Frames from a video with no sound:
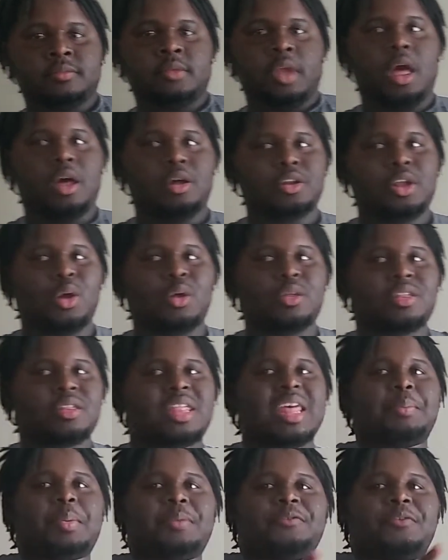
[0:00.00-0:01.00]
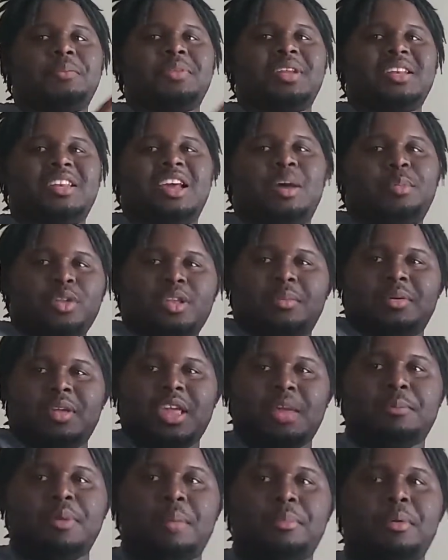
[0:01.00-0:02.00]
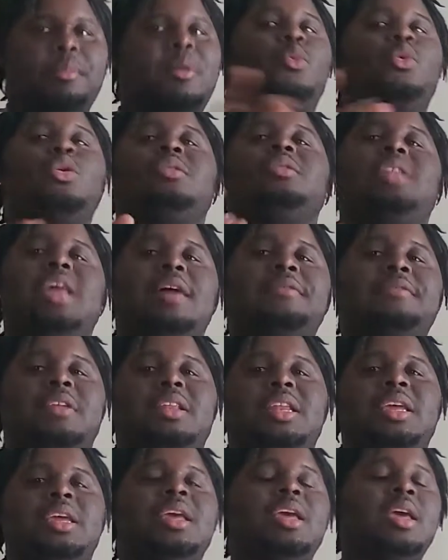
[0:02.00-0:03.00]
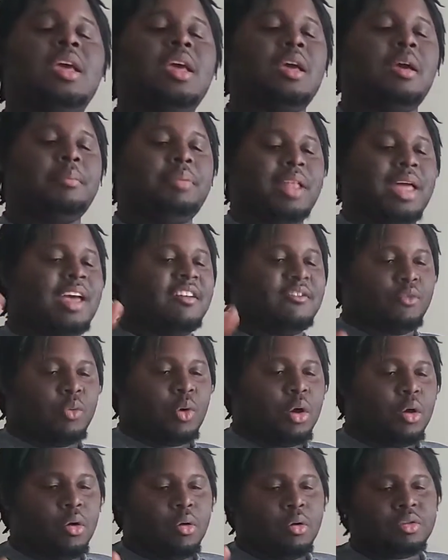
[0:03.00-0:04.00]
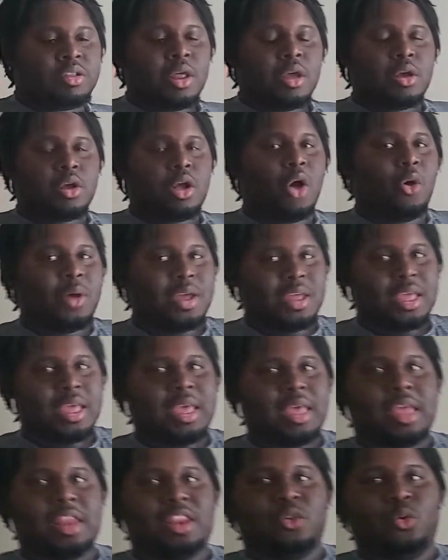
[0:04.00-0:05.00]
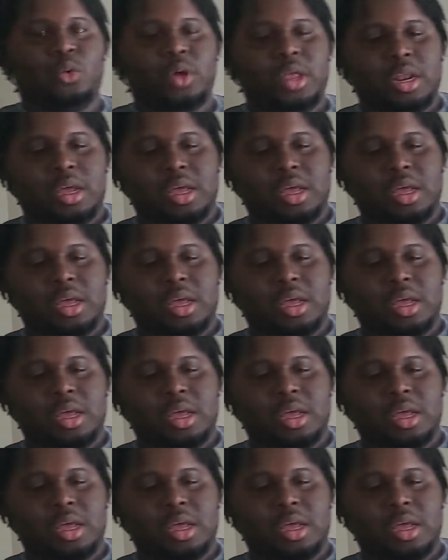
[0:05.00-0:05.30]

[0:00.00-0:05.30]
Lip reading: Although separate from the WWE bubble, but we'll definitely have roles going in with